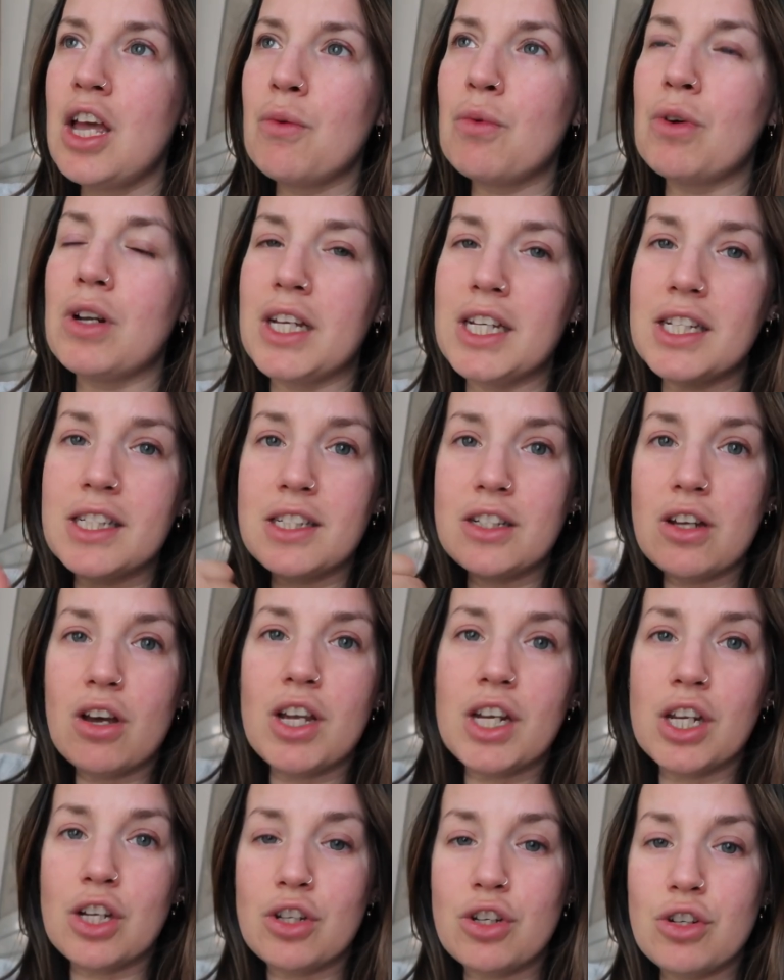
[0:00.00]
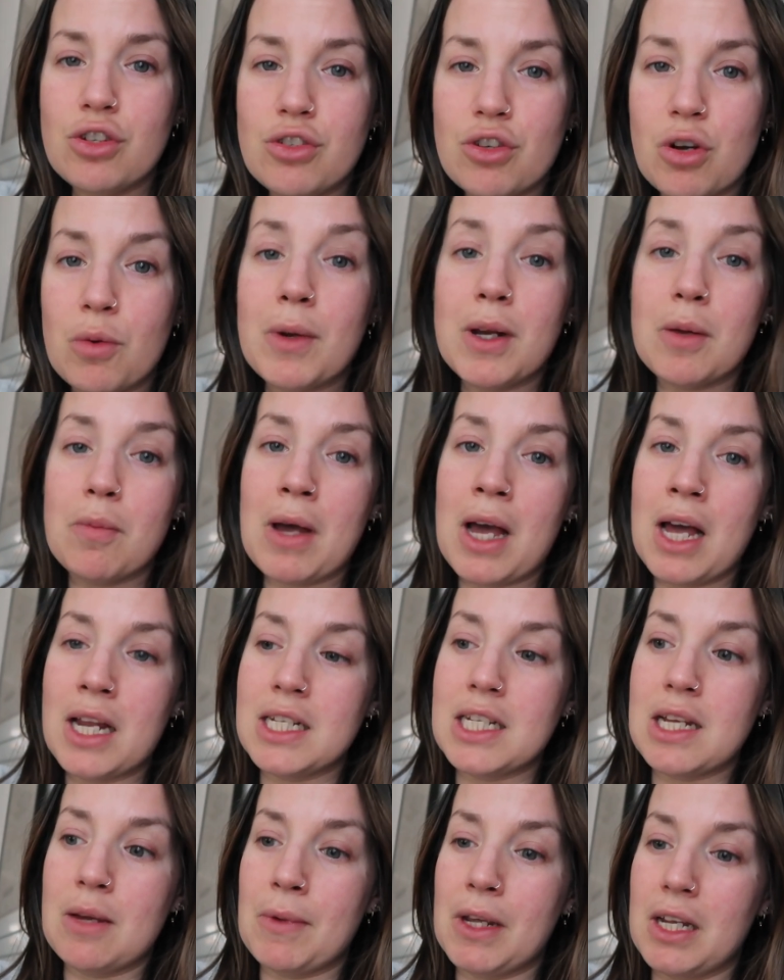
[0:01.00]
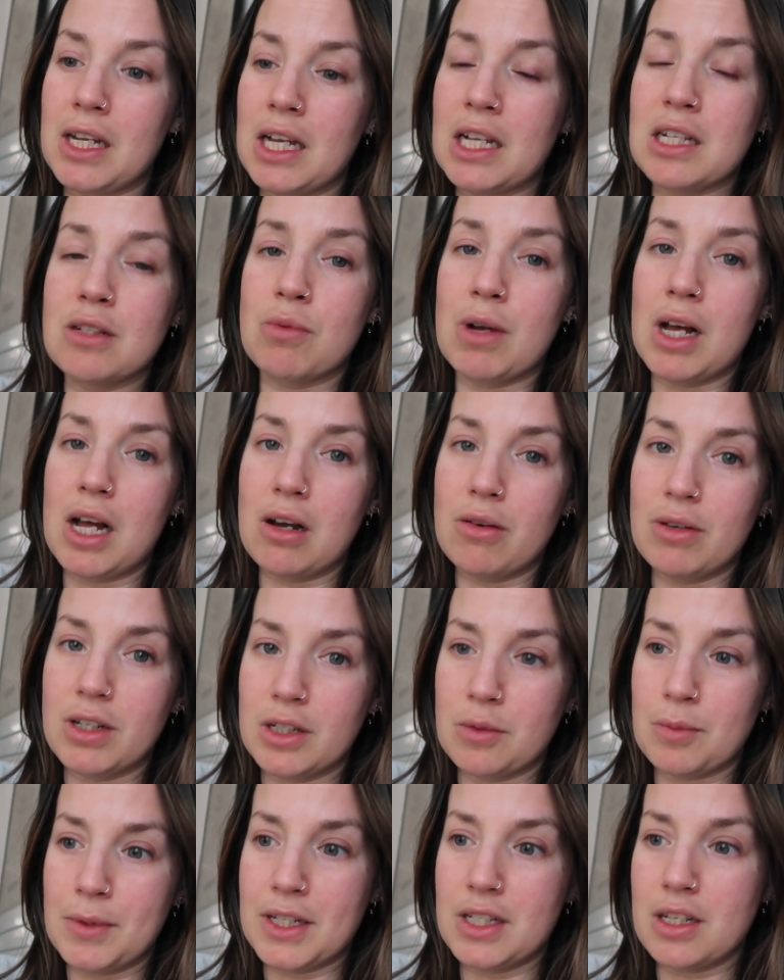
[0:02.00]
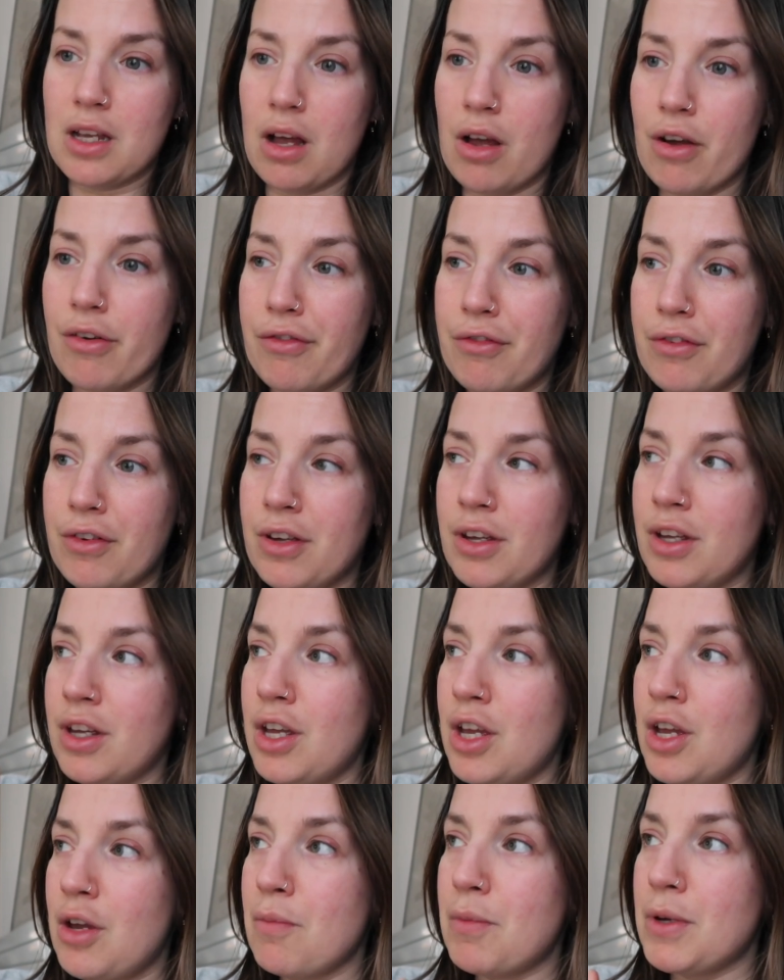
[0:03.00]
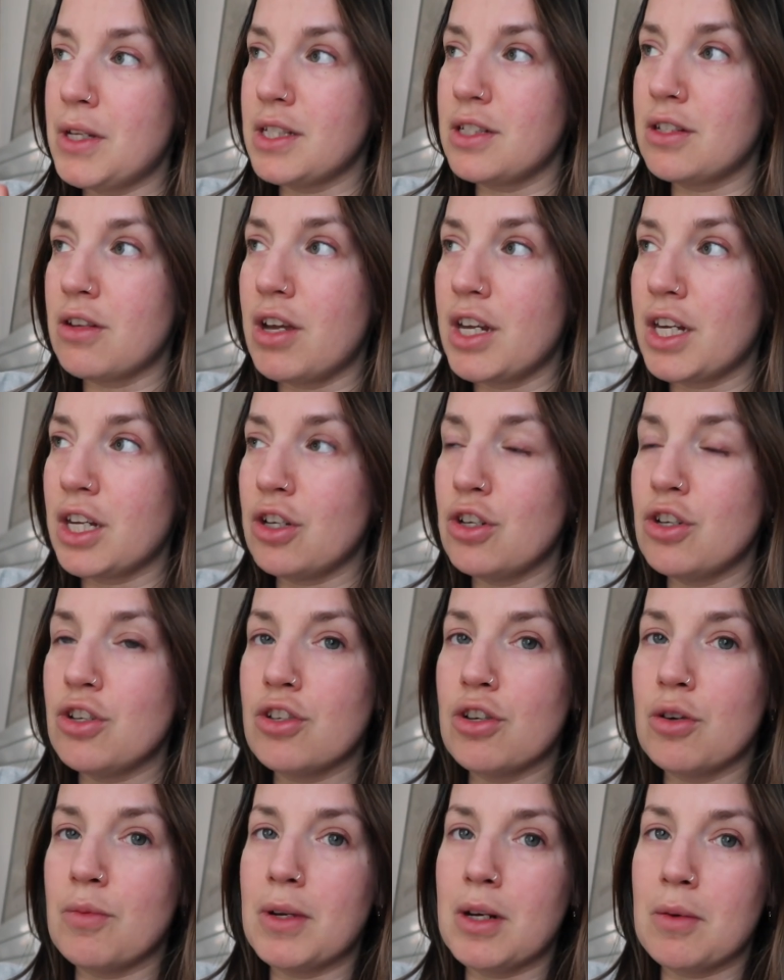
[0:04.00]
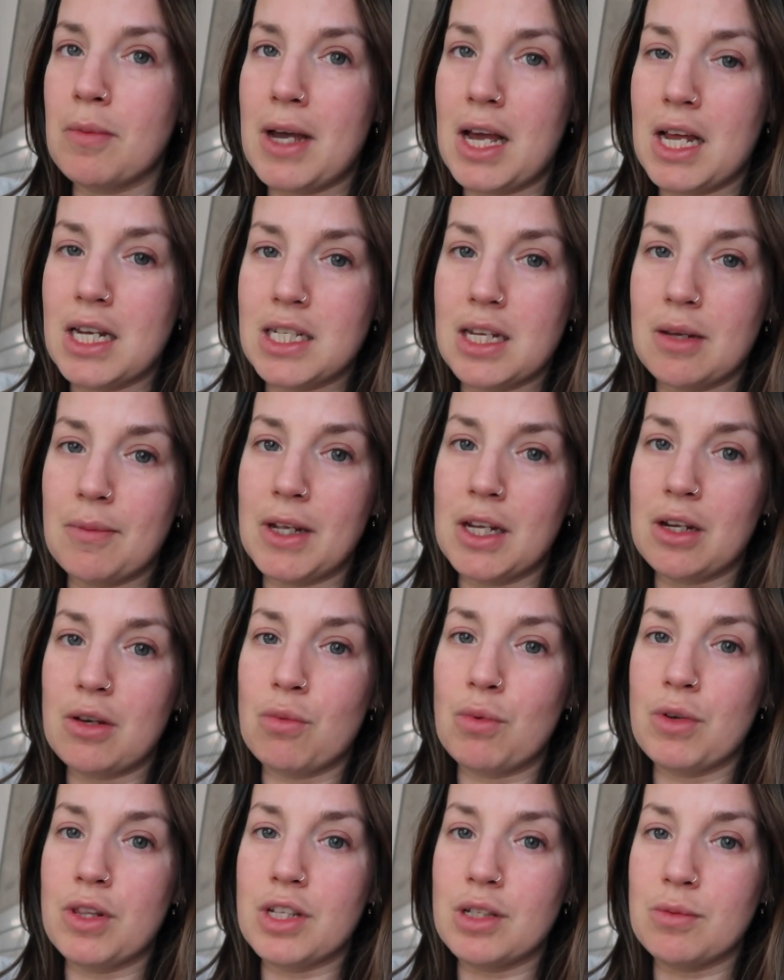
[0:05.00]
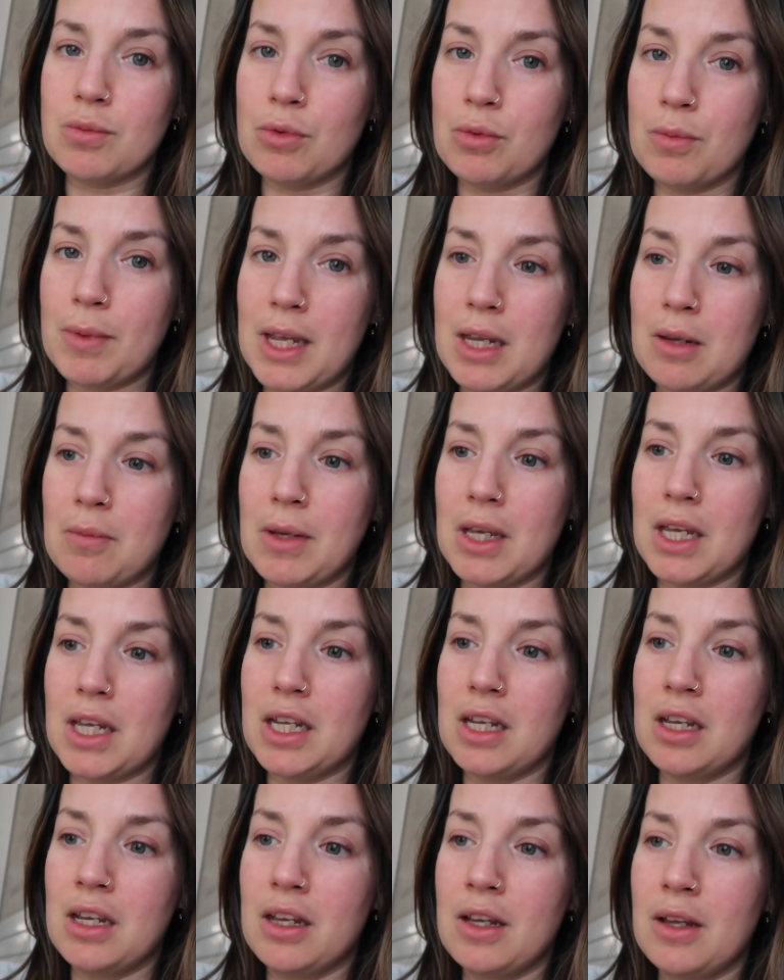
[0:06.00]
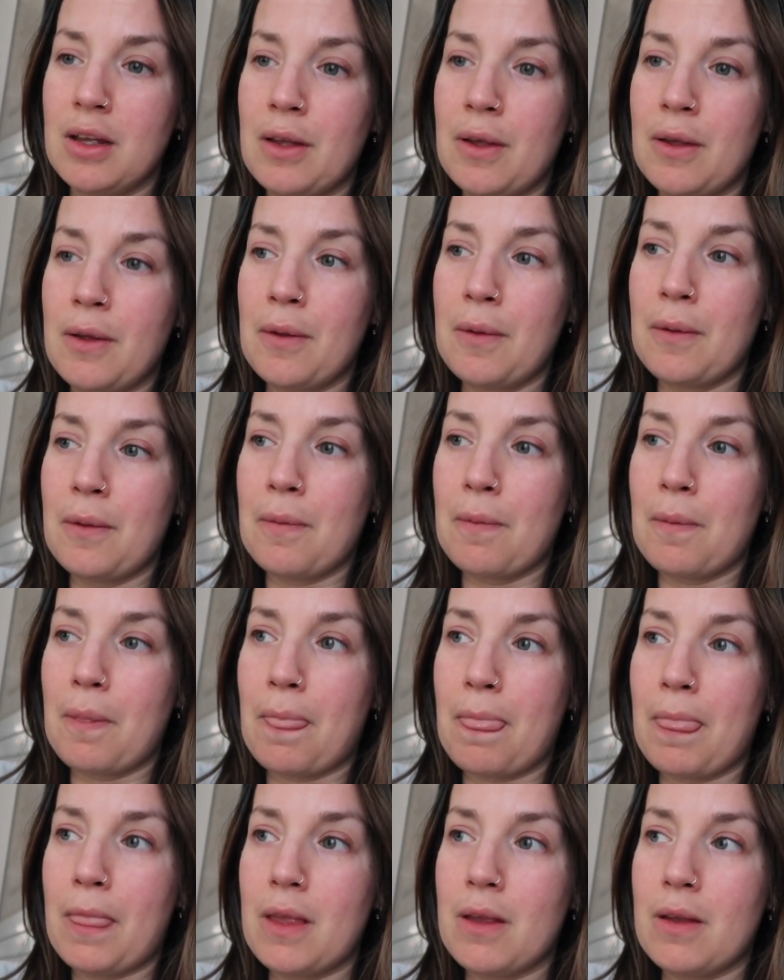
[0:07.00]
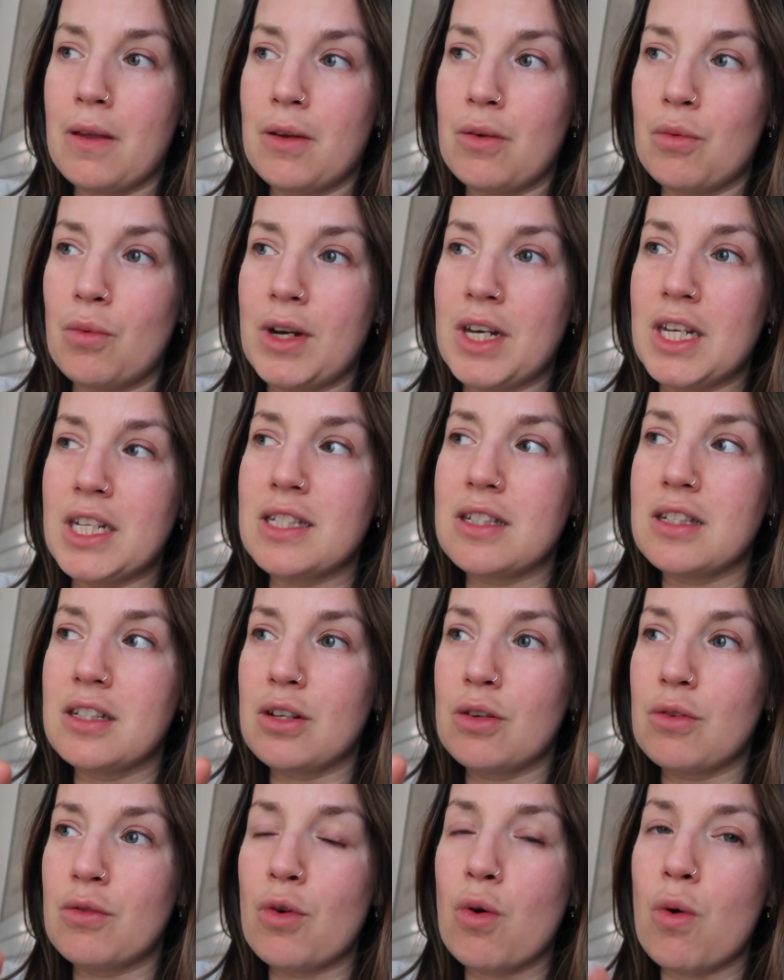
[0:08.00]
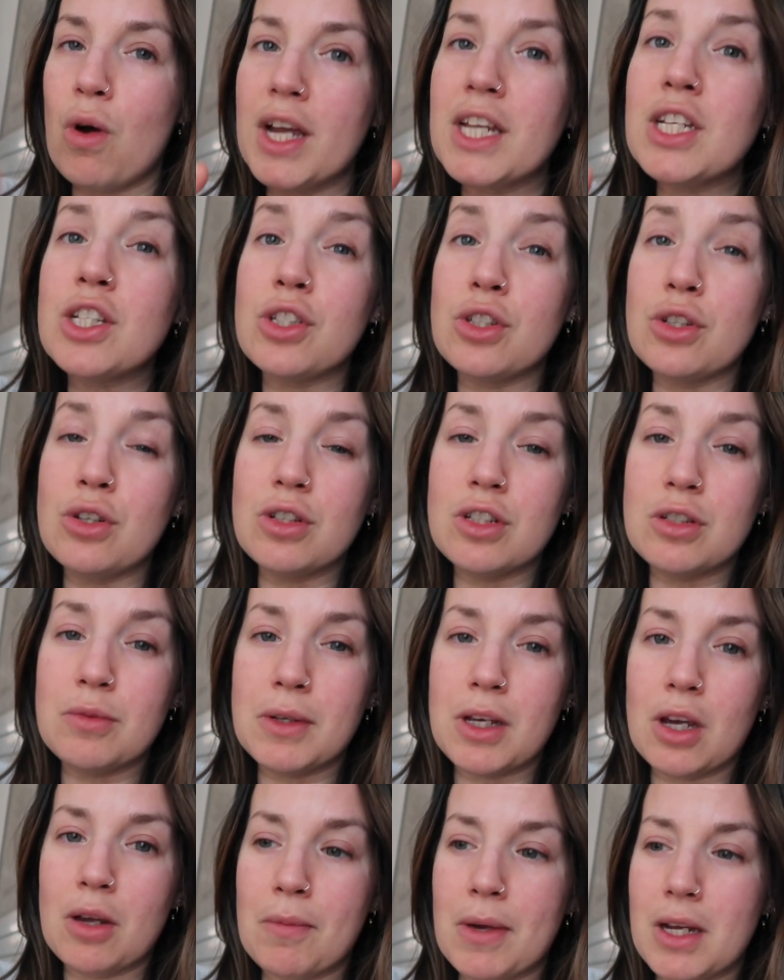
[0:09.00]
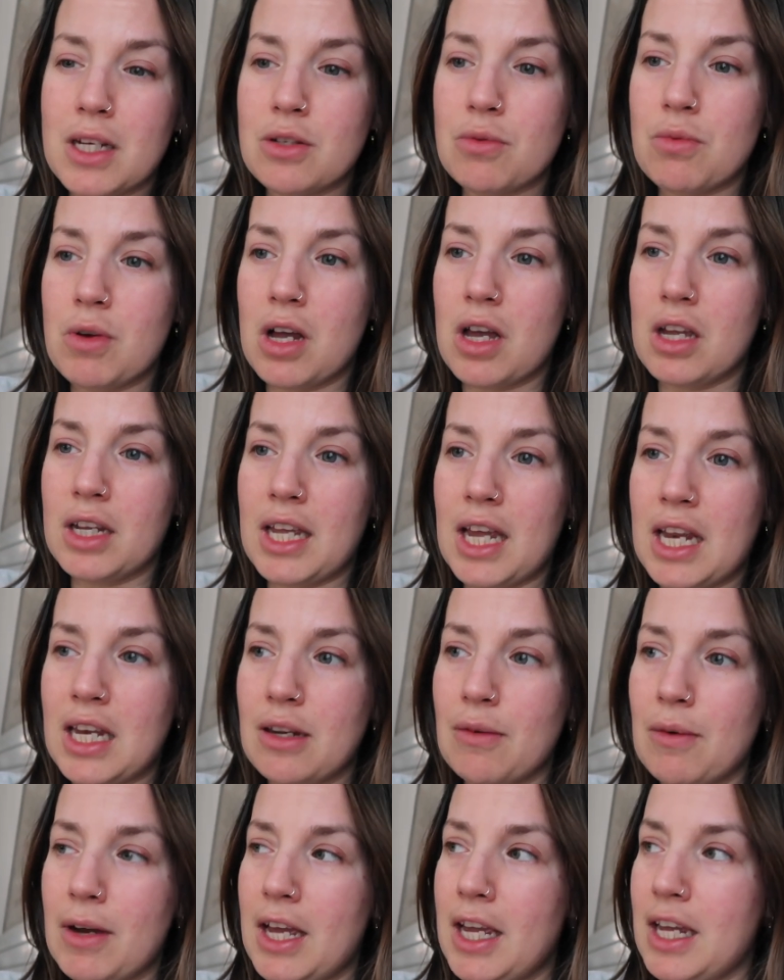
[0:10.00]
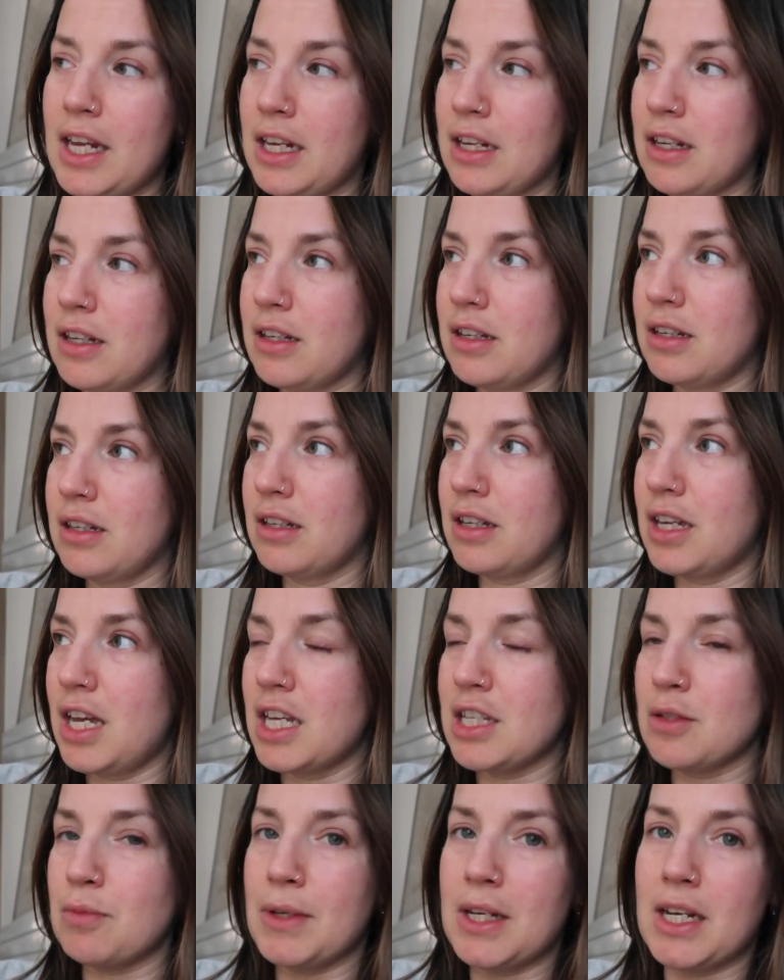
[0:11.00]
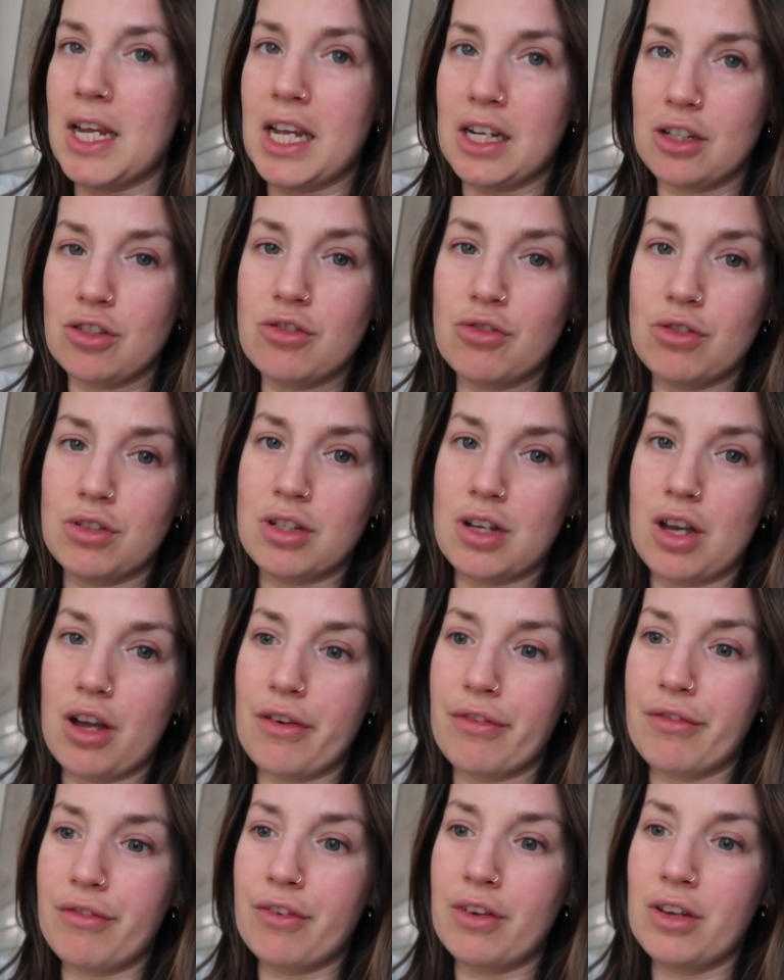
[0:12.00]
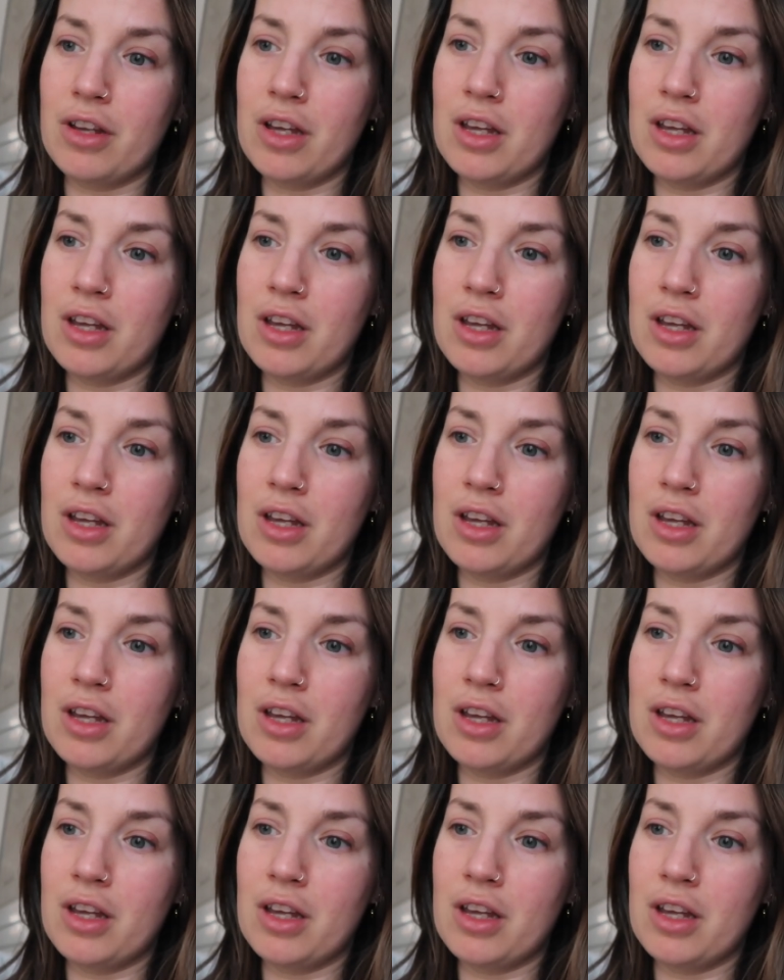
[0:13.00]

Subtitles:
well, it's starting a new job in a pandemic as well has been tough, but starting a new job in a pandemic with a small baby when it's quite soon to be going back to work anyway has been extra tough.